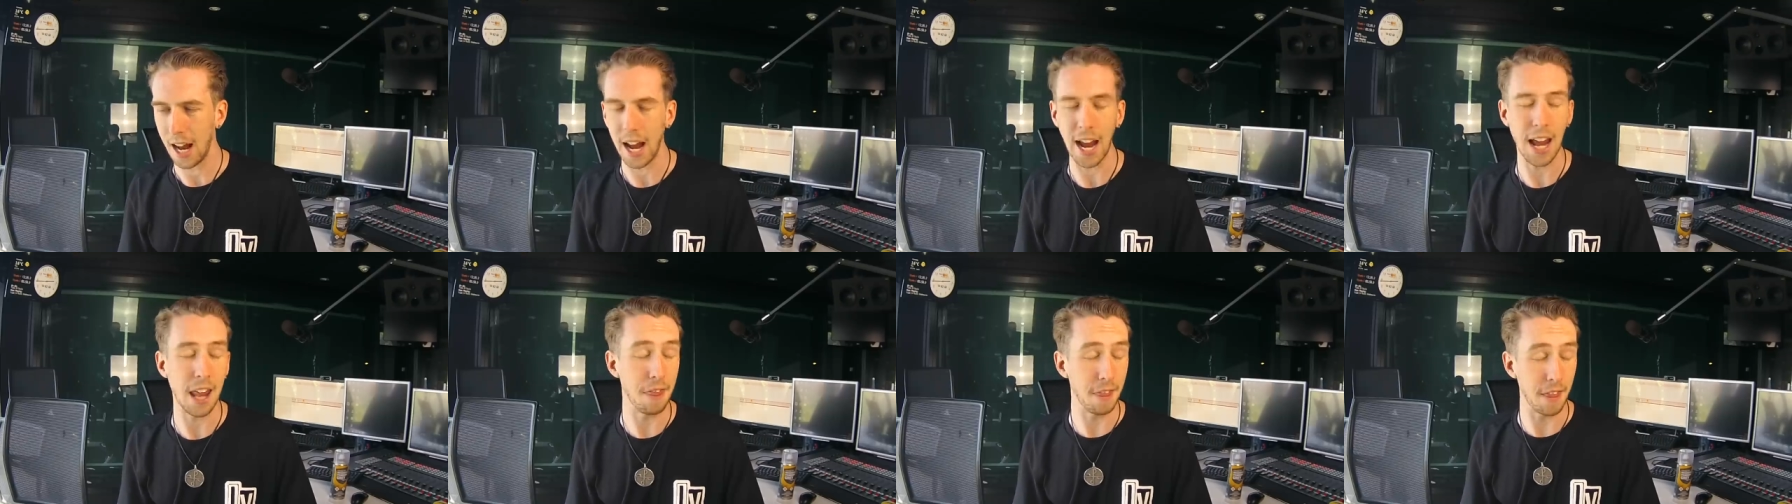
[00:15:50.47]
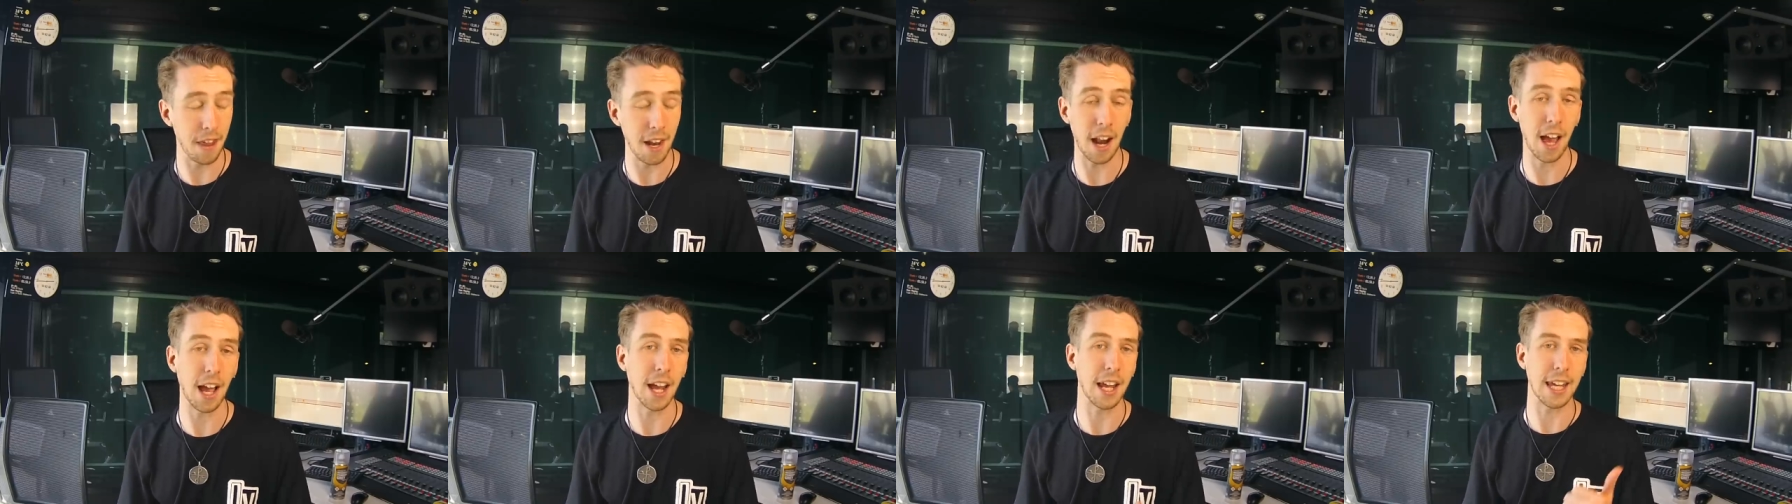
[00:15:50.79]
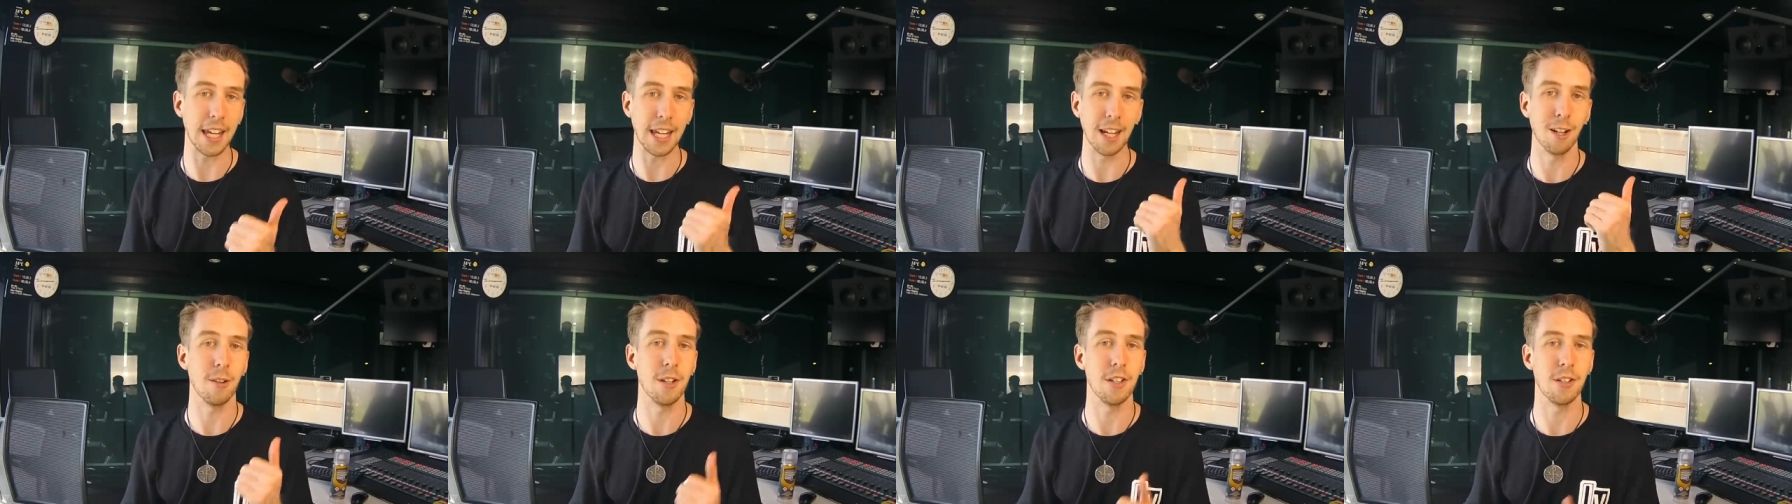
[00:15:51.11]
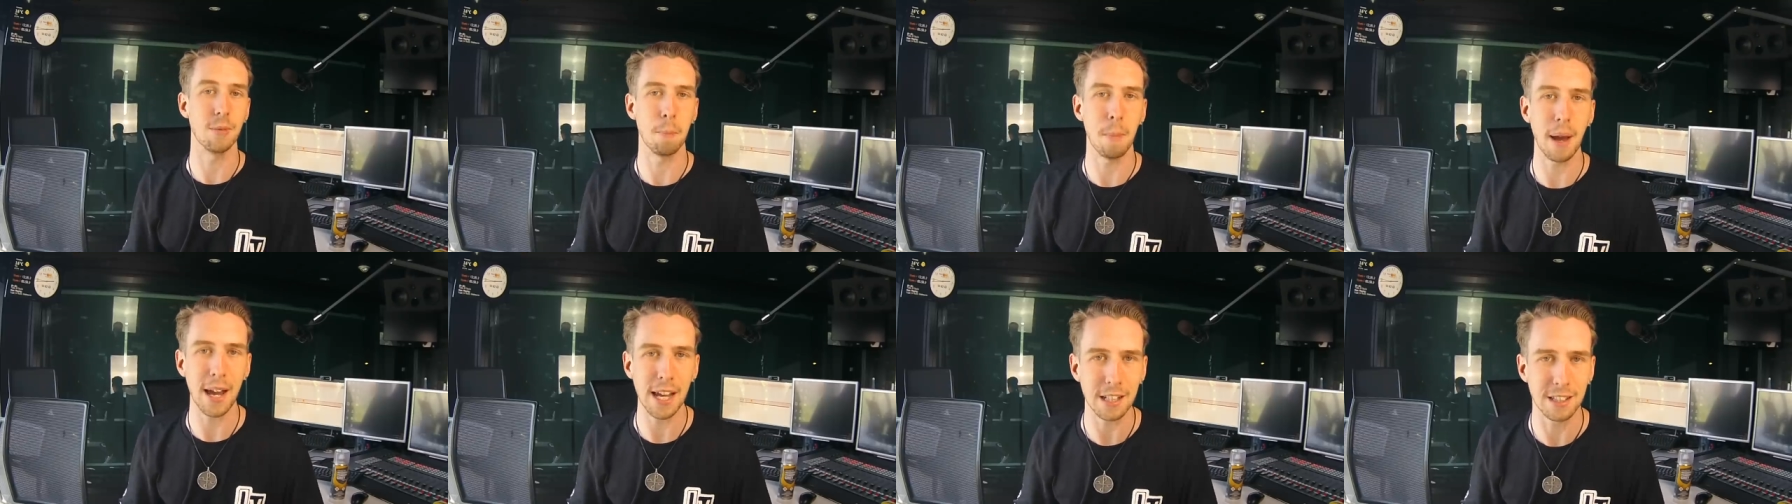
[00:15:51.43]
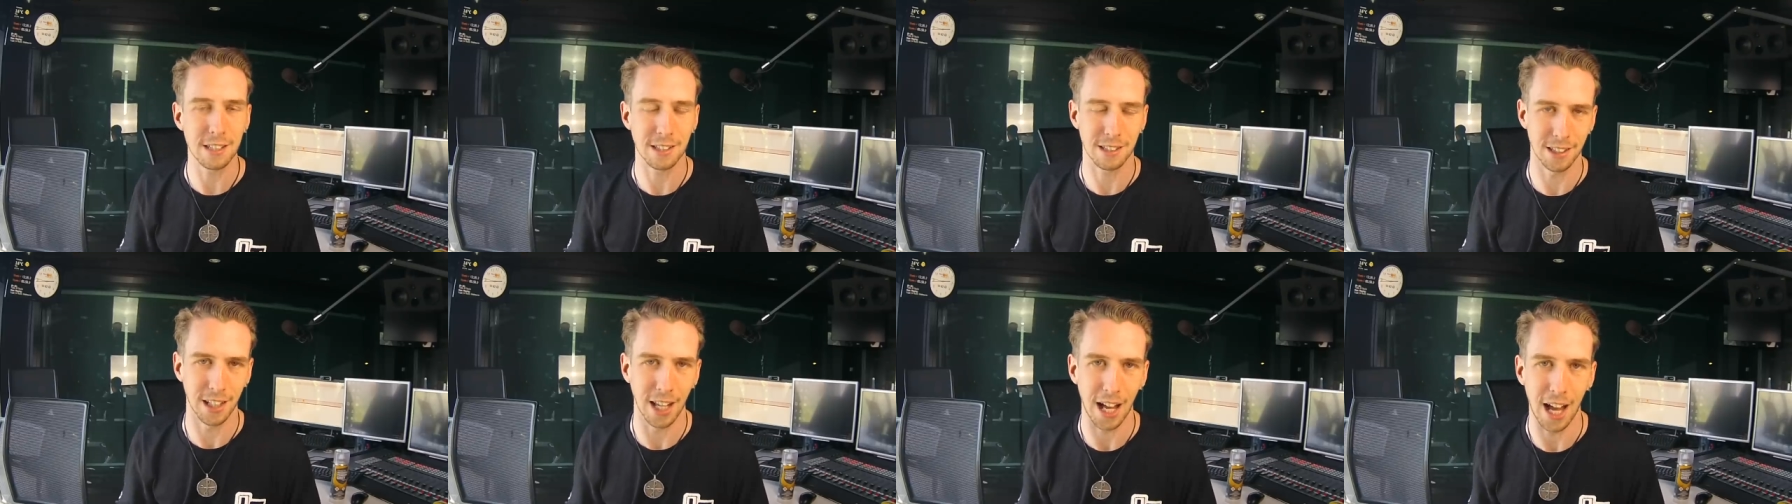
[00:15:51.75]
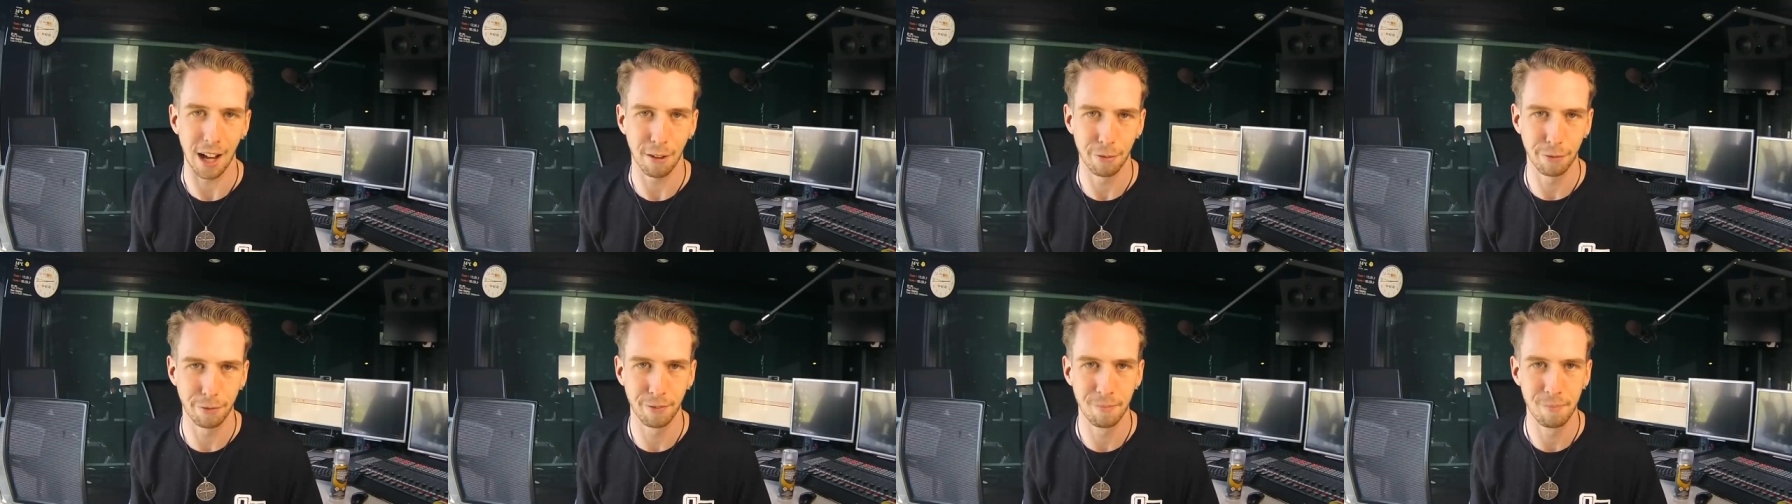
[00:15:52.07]
And then I hear his mates
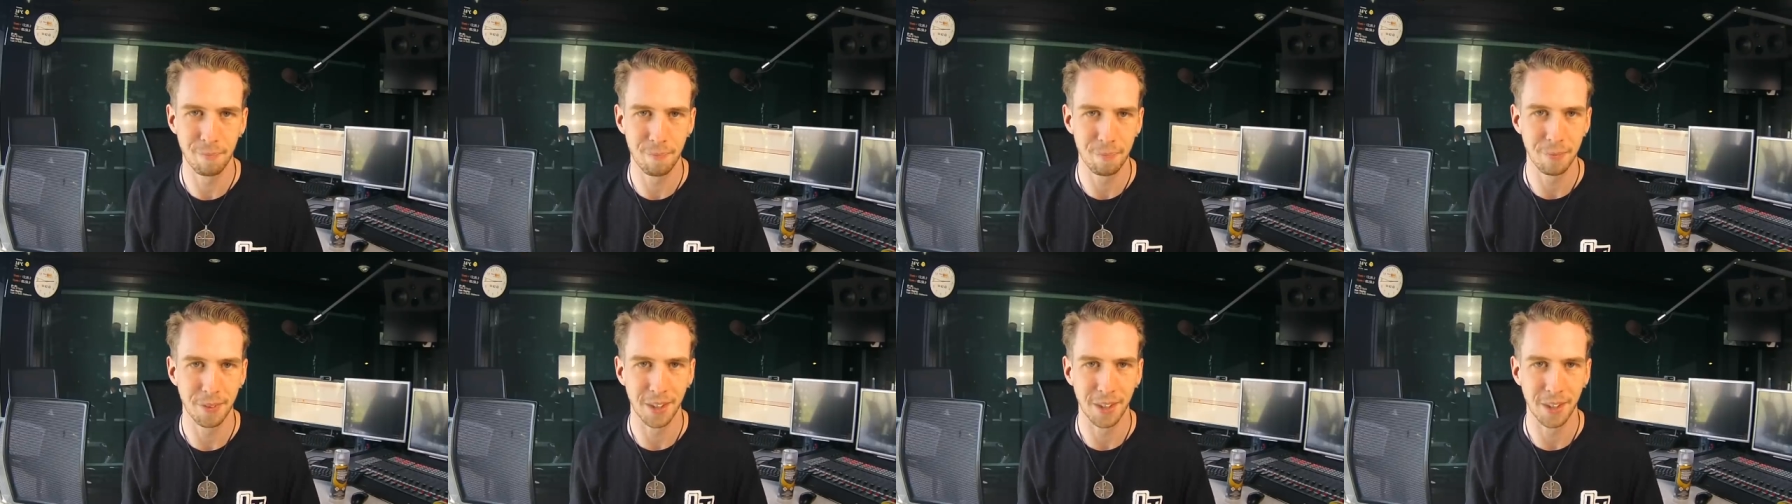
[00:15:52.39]
laugh.